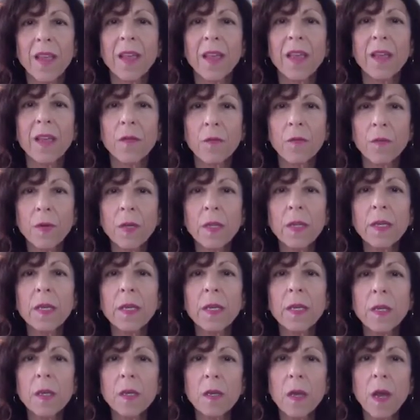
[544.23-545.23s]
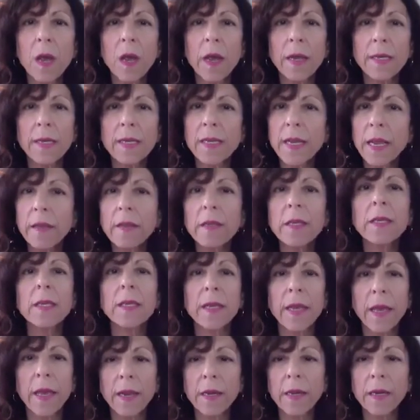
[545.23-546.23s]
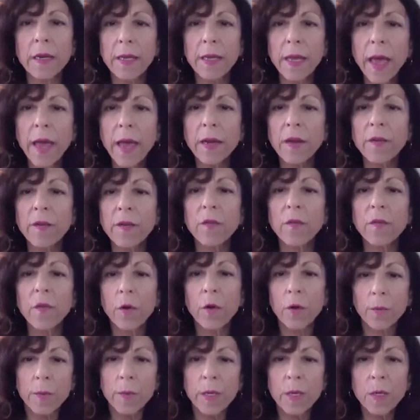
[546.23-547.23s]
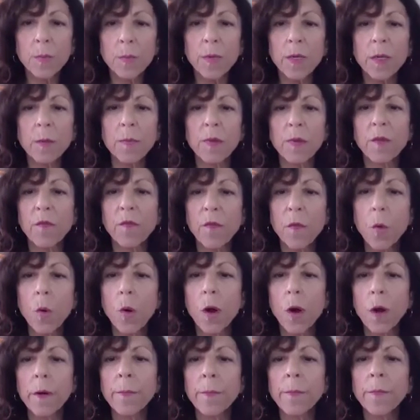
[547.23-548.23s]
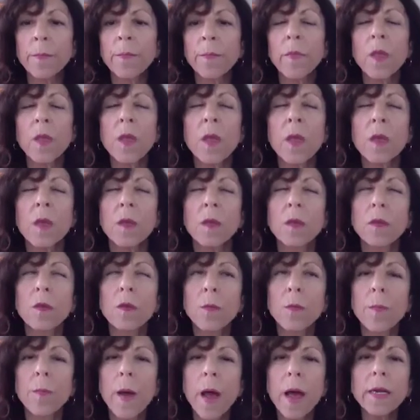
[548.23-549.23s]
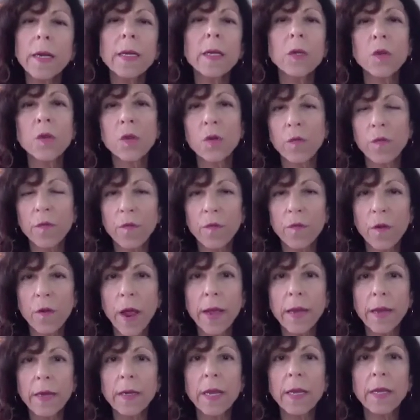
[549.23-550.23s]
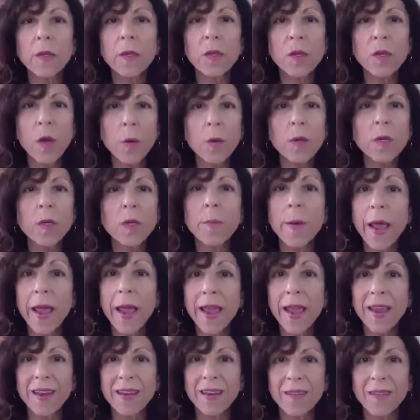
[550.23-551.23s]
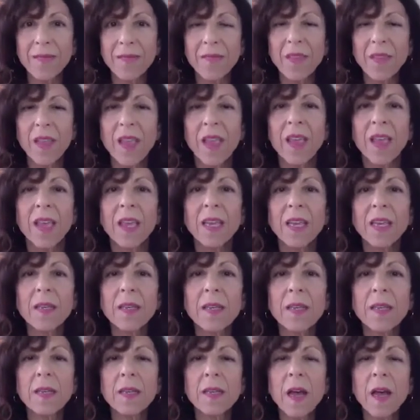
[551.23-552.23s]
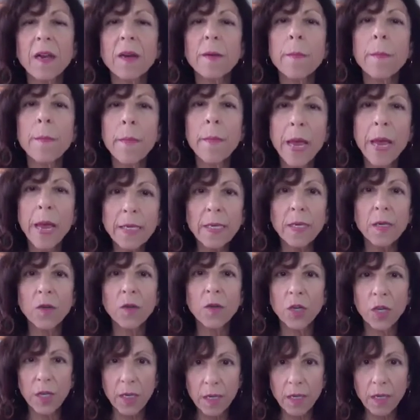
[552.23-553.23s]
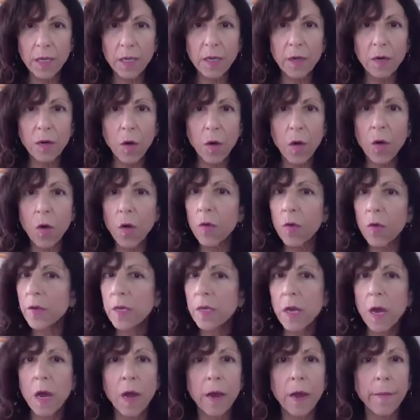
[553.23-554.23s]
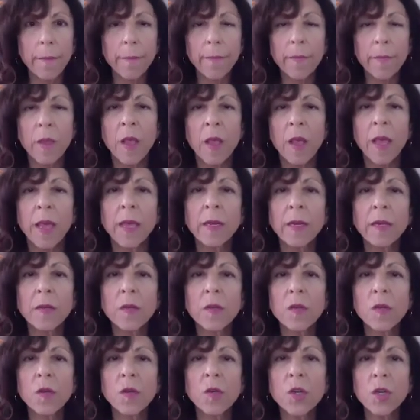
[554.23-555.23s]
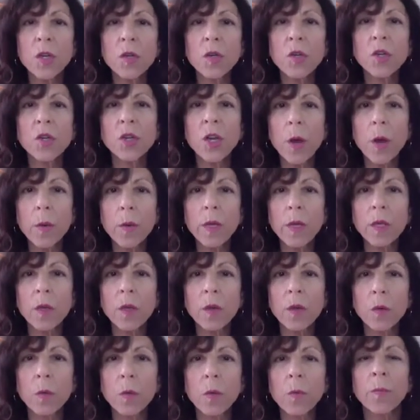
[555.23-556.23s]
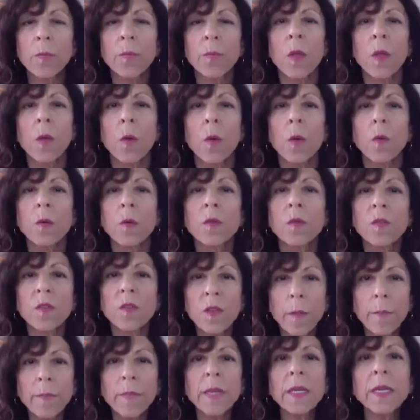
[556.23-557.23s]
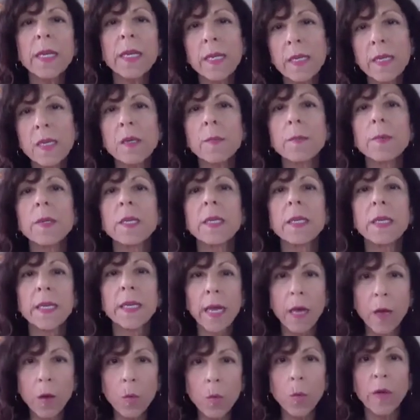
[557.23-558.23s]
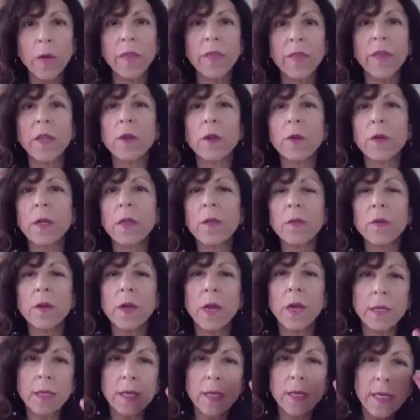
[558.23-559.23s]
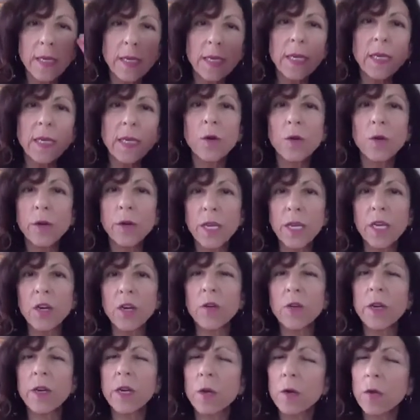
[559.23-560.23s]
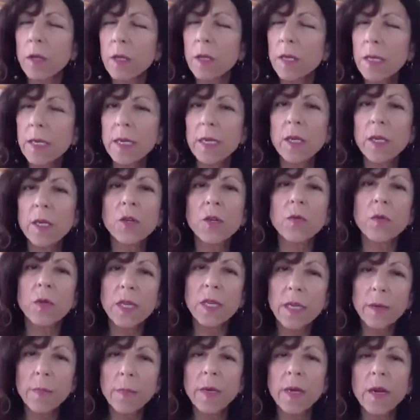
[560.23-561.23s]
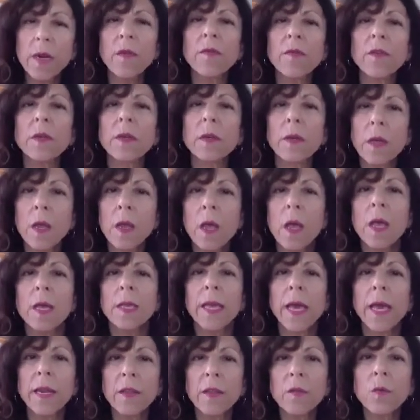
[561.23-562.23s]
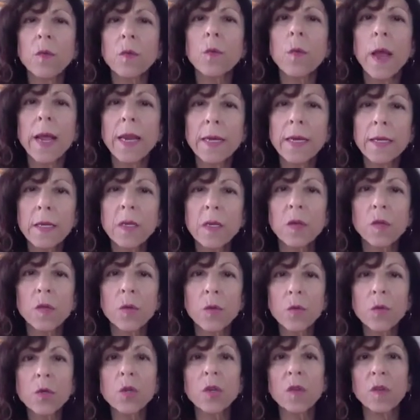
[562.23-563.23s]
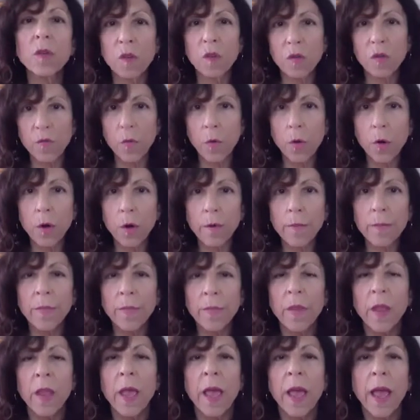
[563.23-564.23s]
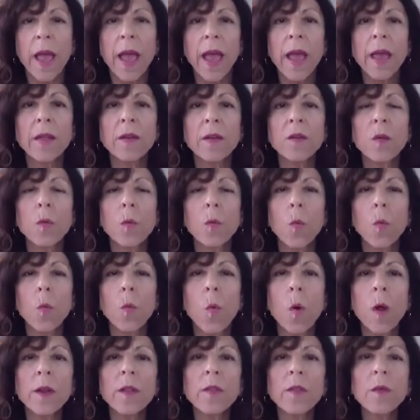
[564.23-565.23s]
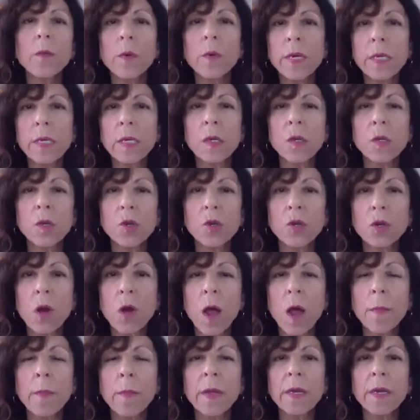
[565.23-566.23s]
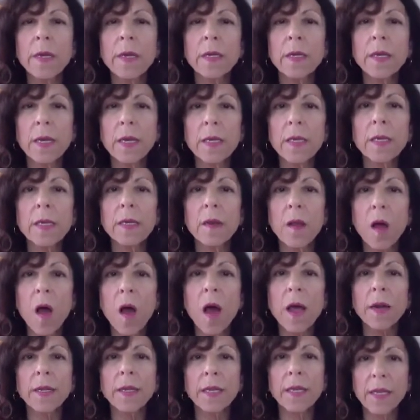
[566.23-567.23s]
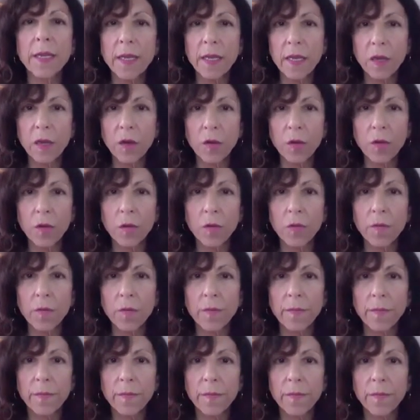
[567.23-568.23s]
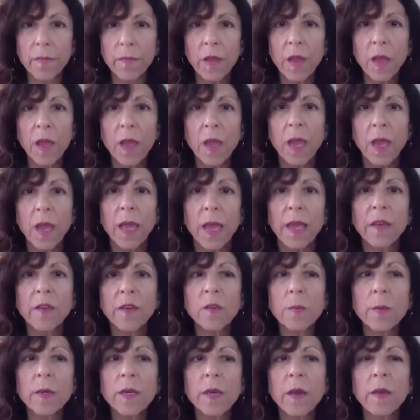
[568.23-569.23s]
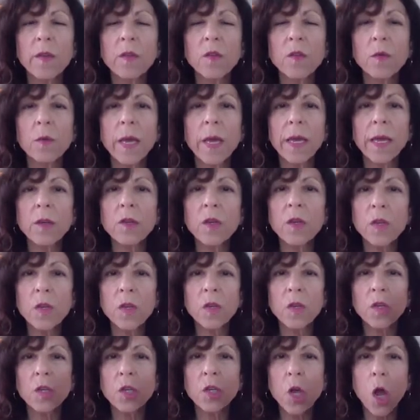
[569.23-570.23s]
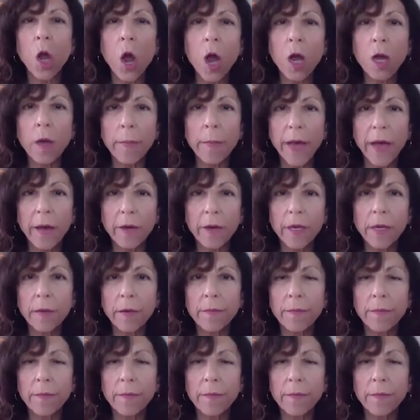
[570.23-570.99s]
It really is. I say this again and again, if you've heard me speak before, your body is your friend, and so is pain. It's got a message in it all the time. And it's just showing you something needs to be dealt with that you're either not seeing or hearing or listening to deep enough and getting the right solutions for. And one of the reasons trauma does not heal is because you can't just talk about it.